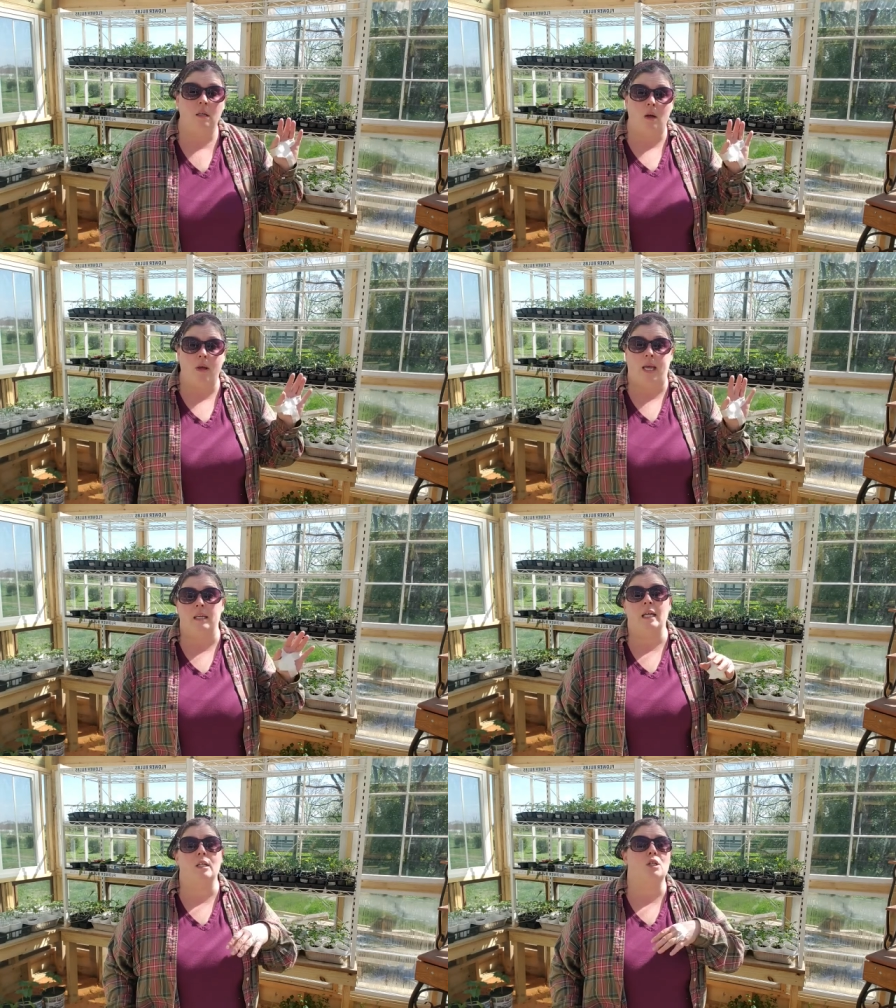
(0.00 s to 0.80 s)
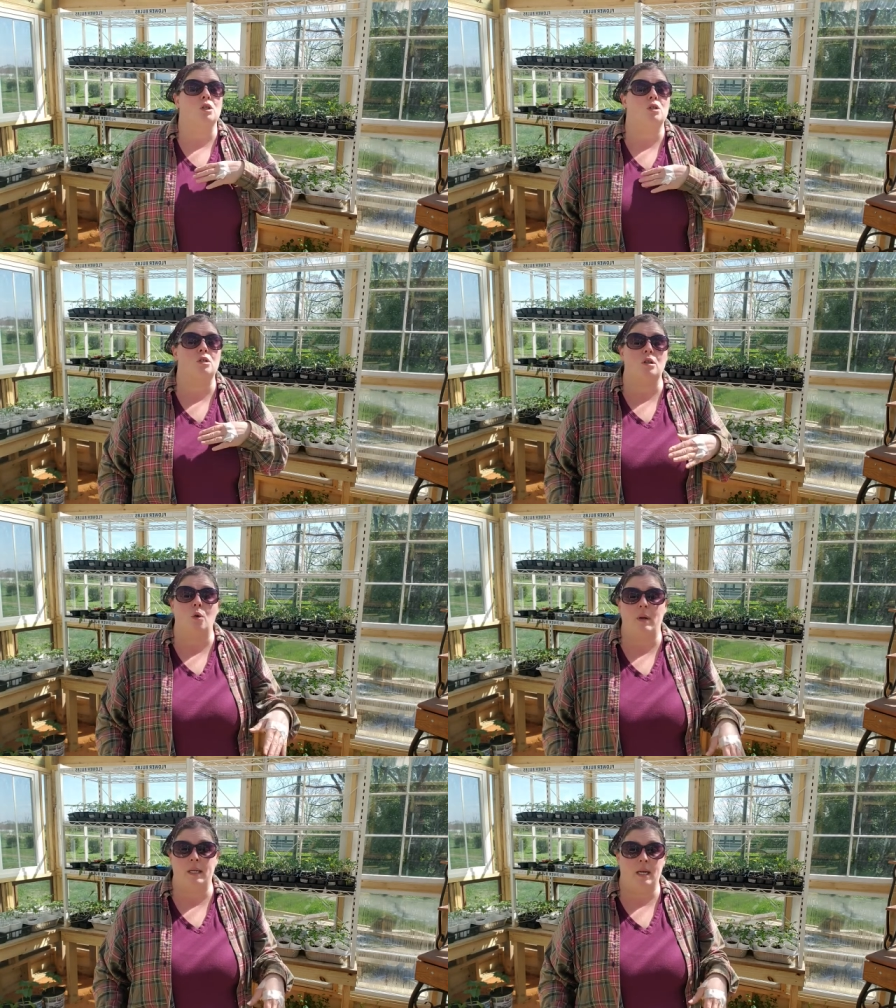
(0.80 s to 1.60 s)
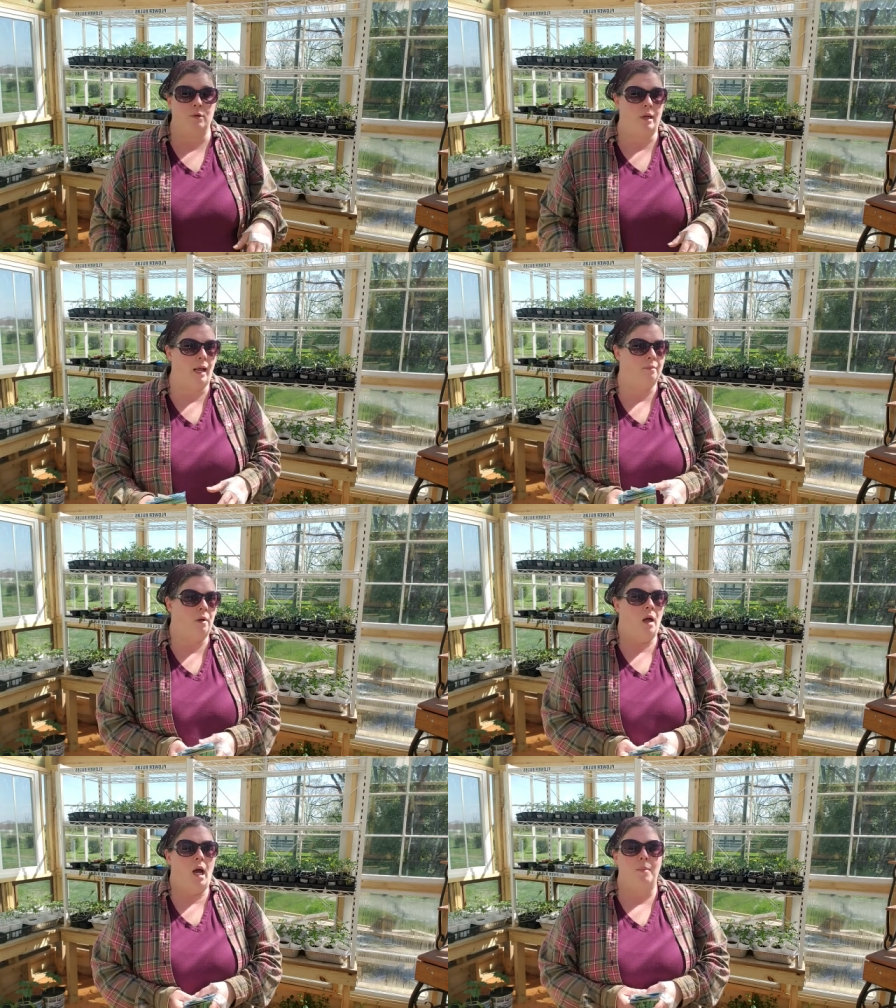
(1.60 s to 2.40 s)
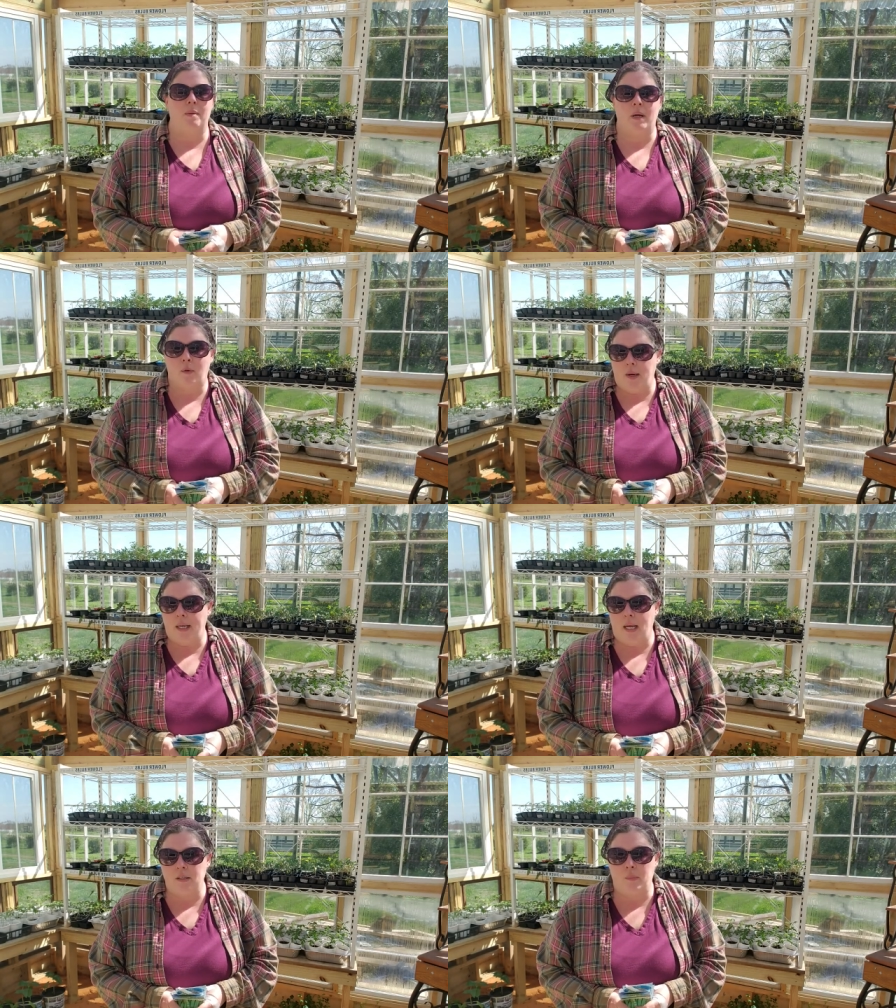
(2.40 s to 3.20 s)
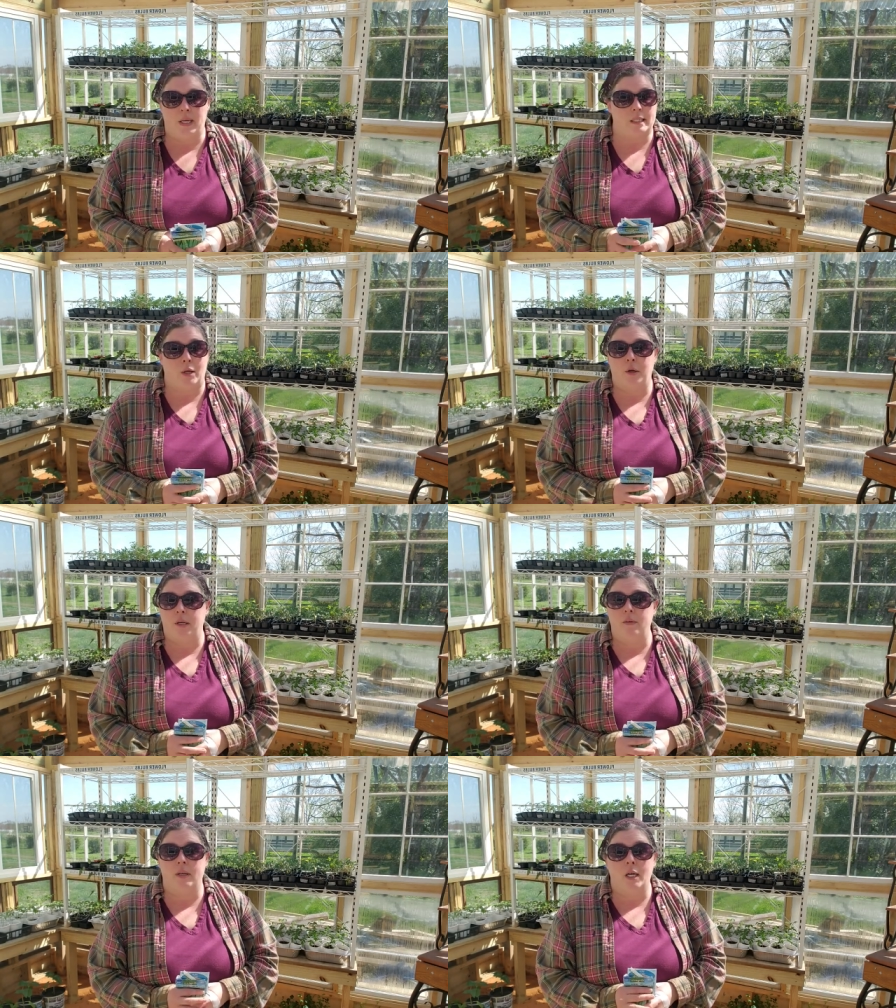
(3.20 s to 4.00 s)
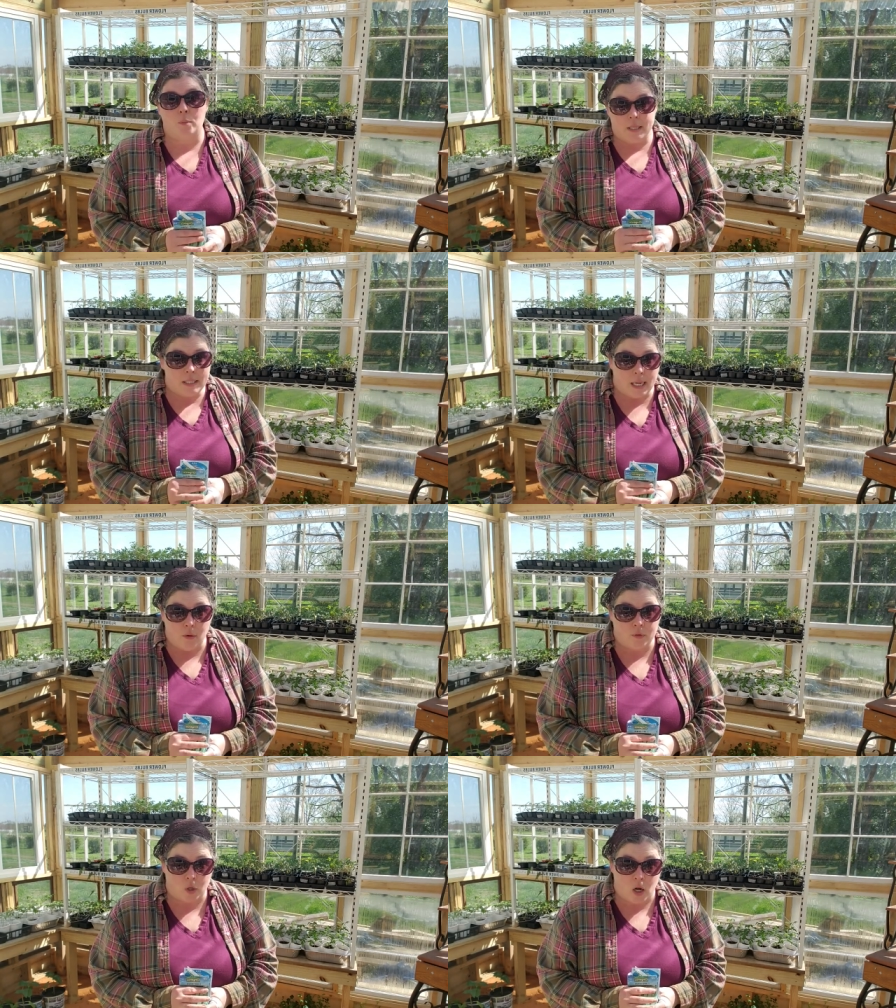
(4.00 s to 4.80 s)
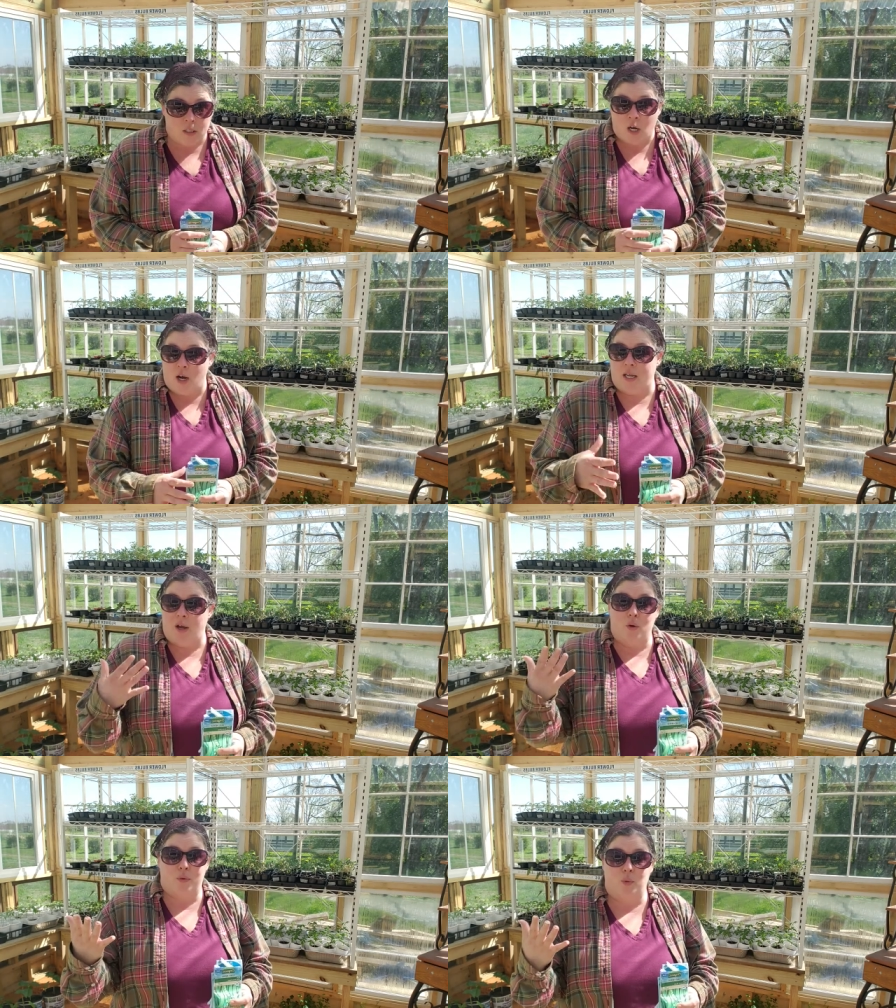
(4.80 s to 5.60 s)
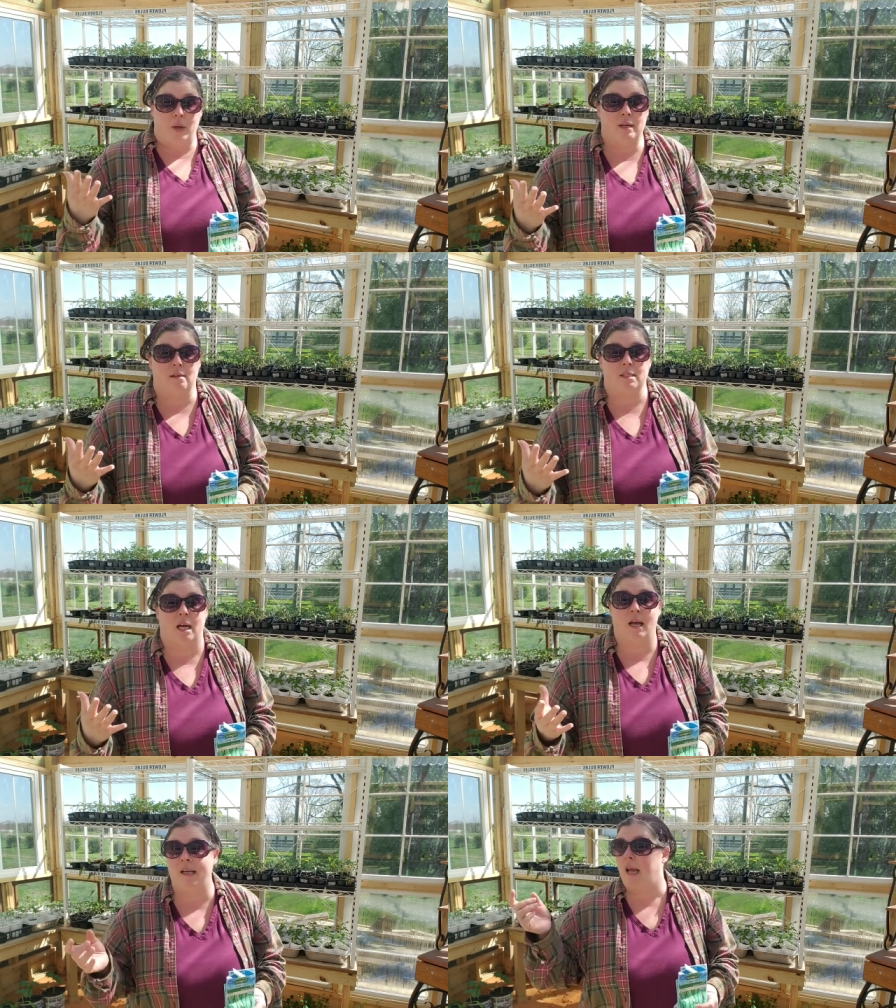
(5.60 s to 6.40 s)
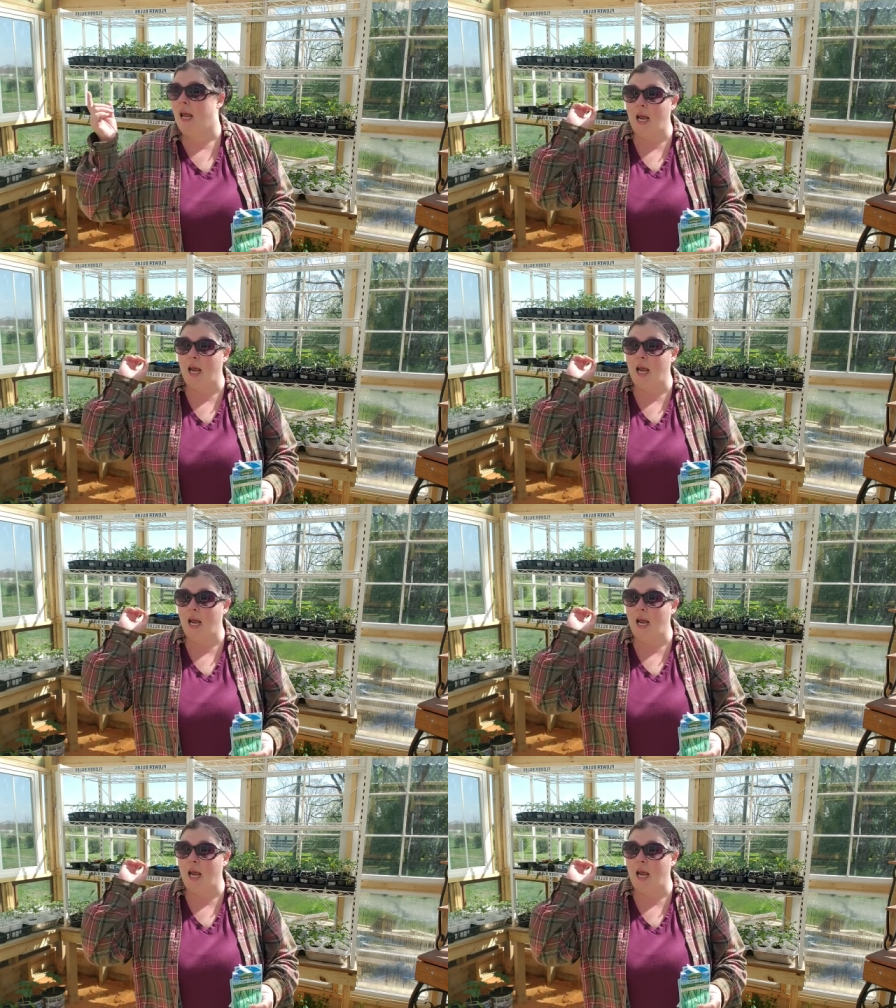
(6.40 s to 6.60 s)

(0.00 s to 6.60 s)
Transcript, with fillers: Okay, it is so windy here today. I'm in my greenhouse because I couldn't even hear myself talking over the wind outside.